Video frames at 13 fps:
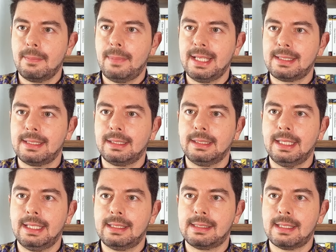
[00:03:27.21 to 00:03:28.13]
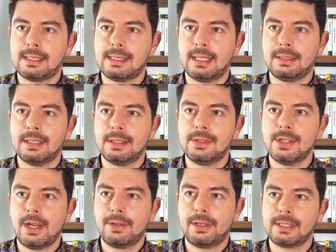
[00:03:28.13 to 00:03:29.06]
basically it says that the
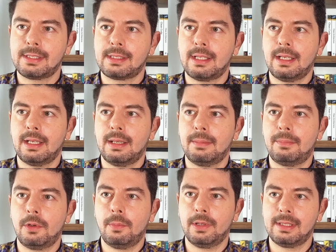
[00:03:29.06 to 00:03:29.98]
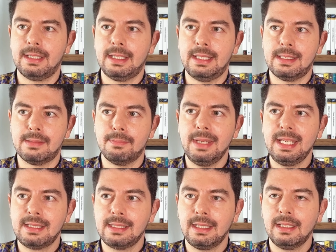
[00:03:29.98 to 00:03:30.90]
generous property is
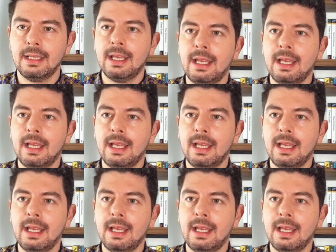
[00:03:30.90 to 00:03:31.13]
missing,